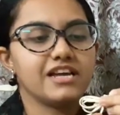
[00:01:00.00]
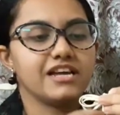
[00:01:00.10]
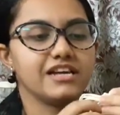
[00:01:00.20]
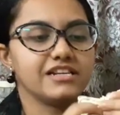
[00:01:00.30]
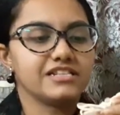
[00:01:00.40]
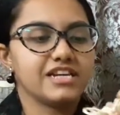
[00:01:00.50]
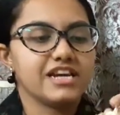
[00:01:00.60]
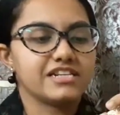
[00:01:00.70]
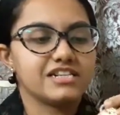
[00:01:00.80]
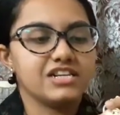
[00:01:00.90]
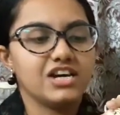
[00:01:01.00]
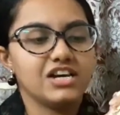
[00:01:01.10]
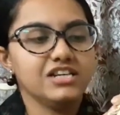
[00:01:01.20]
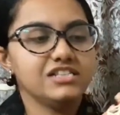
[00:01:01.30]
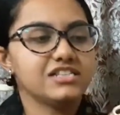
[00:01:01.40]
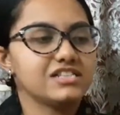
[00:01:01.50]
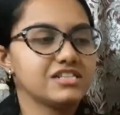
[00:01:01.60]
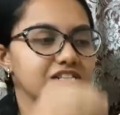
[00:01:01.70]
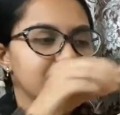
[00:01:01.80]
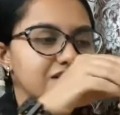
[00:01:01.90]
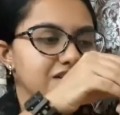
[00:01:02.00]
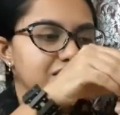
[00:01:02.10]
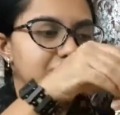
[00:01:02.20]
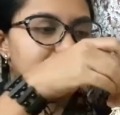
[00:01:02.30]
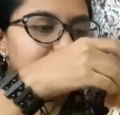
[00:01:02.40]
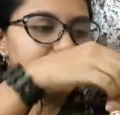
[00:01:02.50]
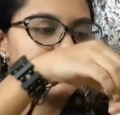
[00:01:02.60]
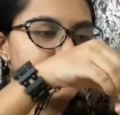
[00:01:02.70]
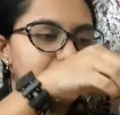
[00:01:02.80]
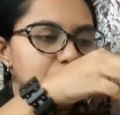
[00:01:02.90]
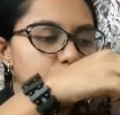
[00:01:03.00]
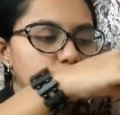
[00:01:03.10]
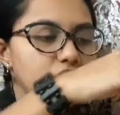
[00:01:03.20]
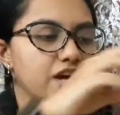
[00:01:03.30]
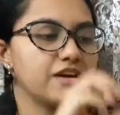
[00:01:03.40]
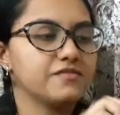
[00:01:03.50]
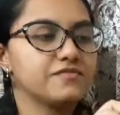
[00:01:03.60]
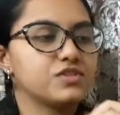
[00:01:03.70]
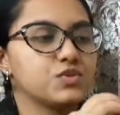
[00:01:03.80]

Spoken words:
and at last you have